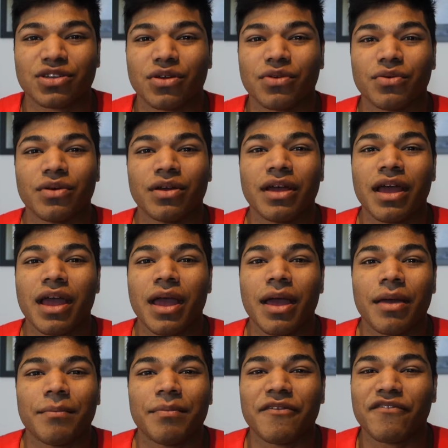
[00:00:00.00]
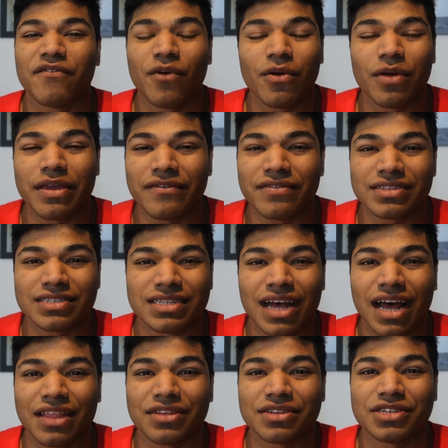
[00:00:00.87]
So before we even
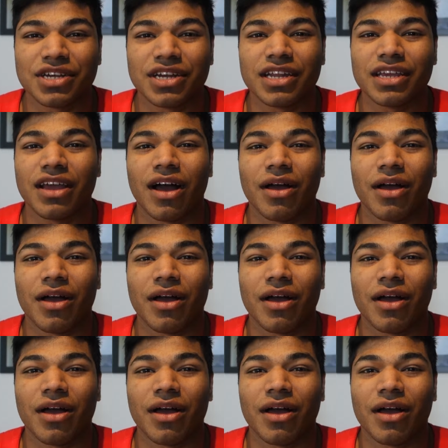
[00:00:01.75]
start the journey,